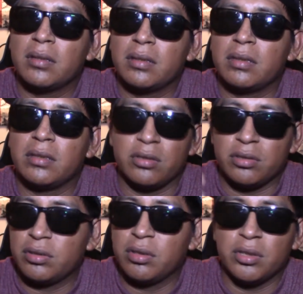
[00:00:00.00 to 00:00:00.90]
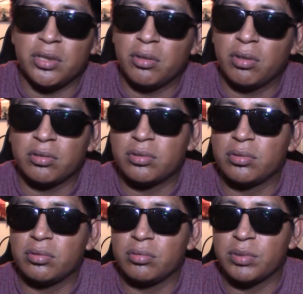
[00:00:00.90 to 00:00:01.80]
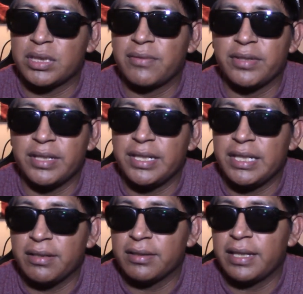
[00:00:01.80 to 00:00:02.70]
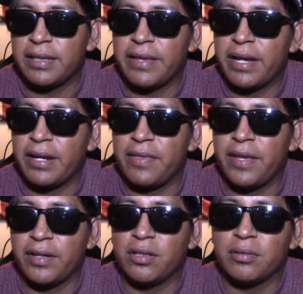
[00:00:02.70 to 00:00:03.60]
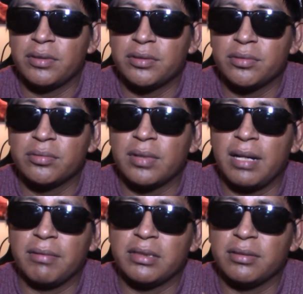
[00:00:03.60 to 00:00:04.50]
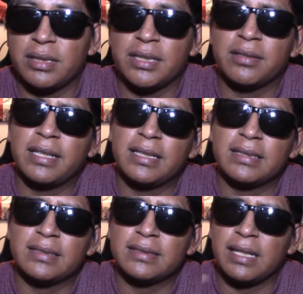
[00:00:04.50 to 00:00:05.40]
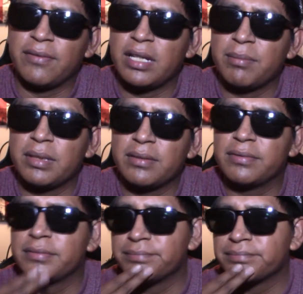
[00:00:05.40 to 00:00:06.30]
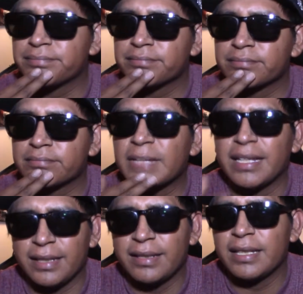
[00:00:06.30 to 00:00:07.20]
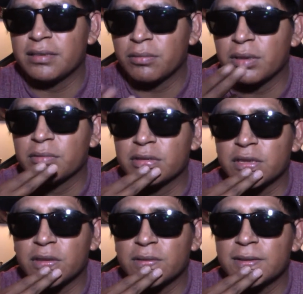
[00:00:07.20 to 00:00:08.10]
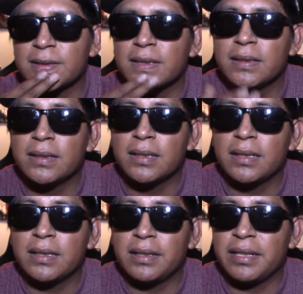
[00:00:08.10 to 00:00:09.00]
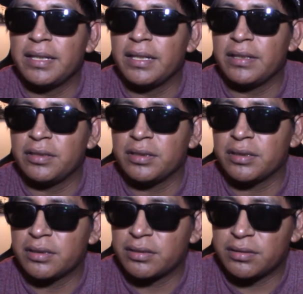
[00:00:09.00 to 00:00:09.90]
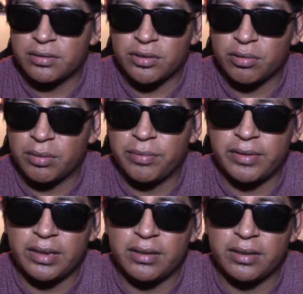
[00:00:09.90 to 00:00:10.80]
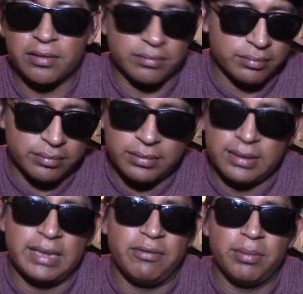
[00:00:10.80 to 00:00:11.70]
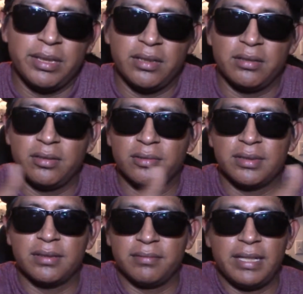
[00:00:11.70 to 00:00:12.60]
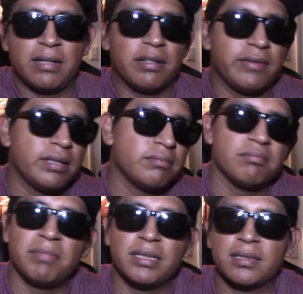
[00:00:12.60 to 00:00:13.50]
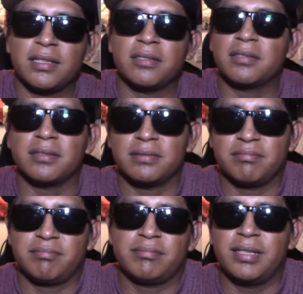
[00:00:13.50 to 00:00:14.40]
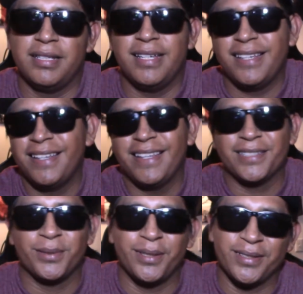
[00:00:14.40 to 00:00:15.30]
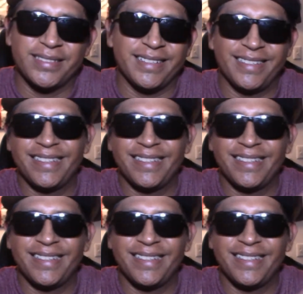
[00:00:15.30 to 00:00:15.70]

You go to whichever DLA that you're going to. I went to DLA 7, I believe. I think that's what it was called. And you just show up over there. Everybody goes in a caravan, basically. Because that's what it looks like.